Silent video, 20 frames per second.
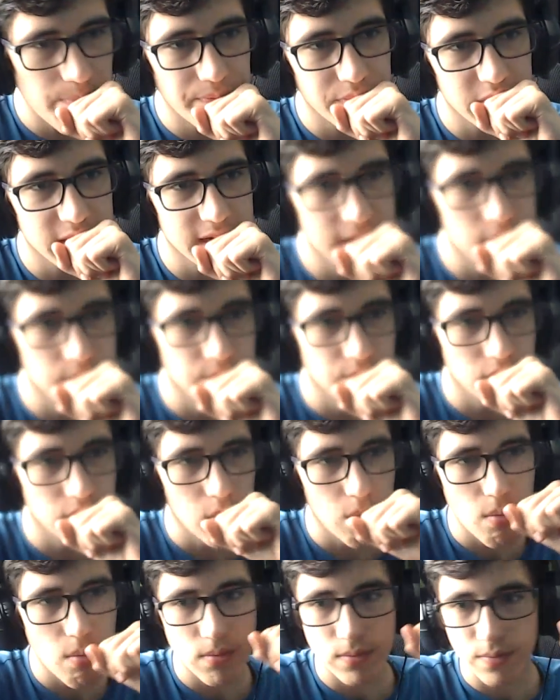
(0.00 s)
Yeah.
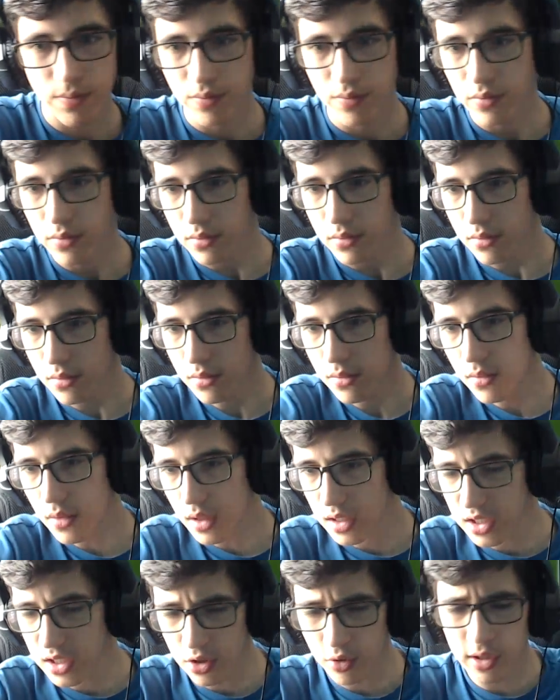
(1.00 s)

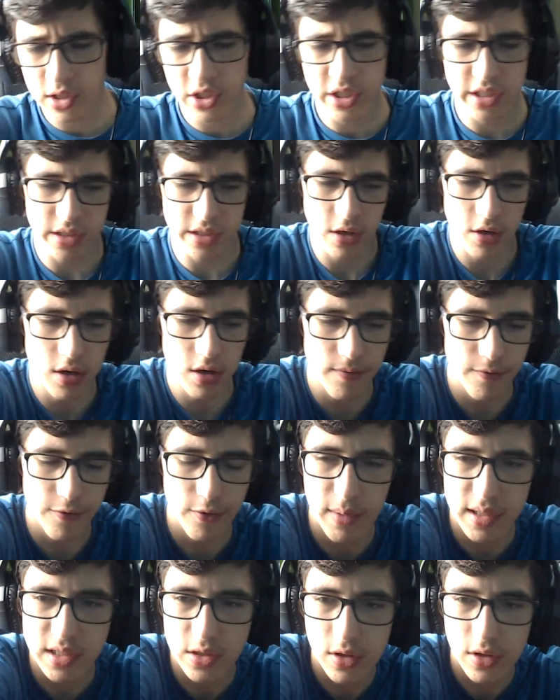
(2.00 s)
So the questions are for
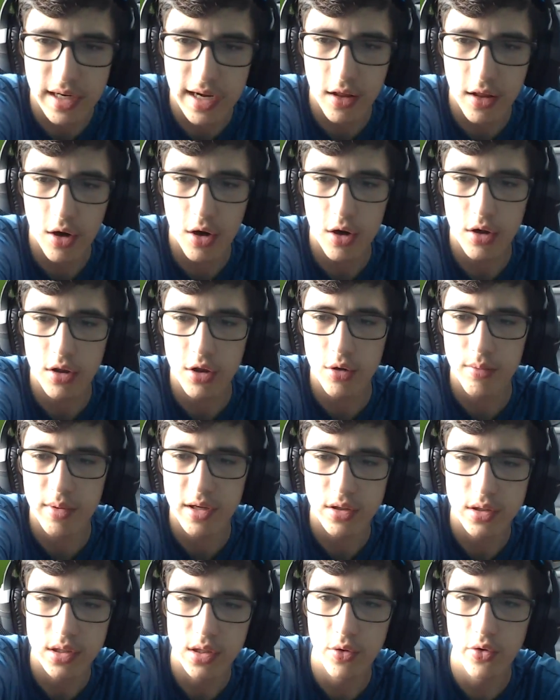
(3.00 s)
Mesozoic are a little
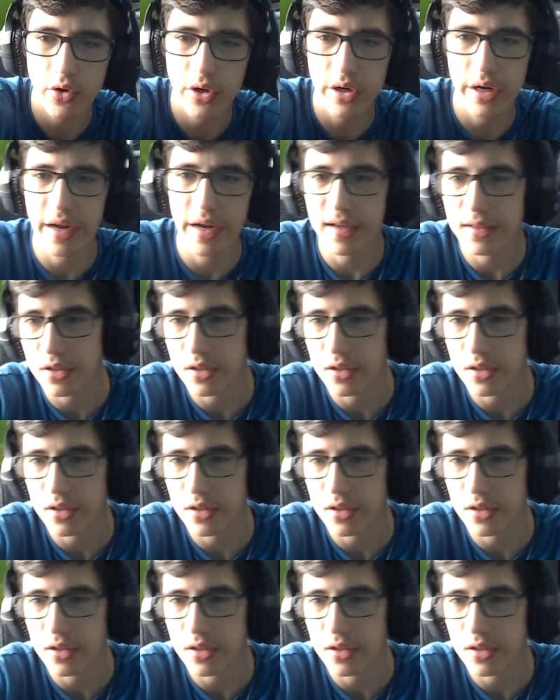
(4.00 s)
bit slower today,